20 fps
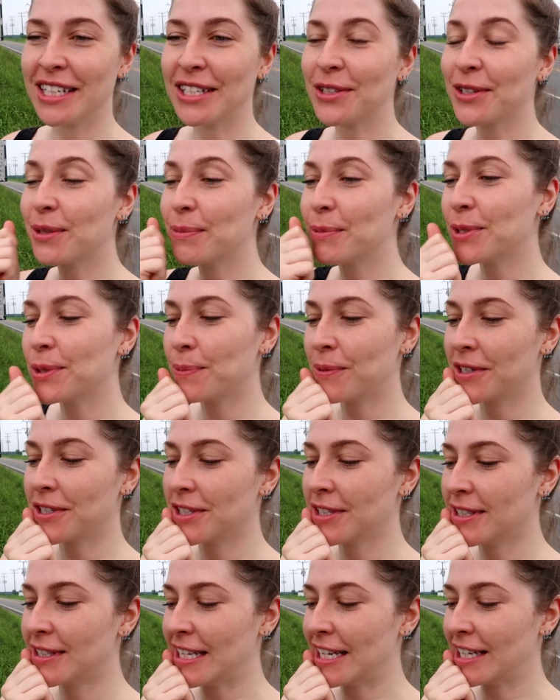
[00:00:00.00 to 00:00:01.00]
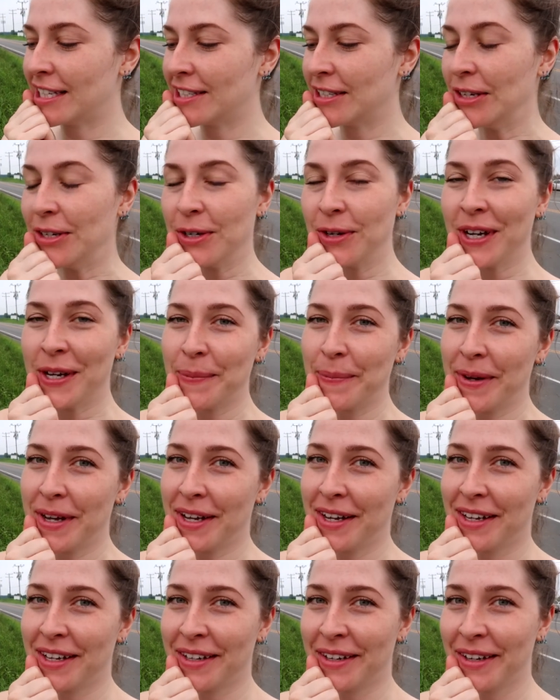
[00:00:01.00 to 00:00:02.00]
I saw the most precious thing. I saw
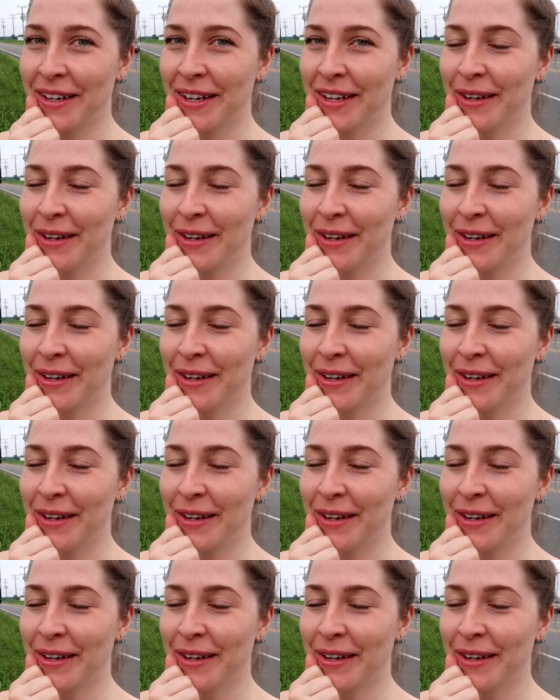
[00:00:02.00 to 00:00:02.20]
Grandpa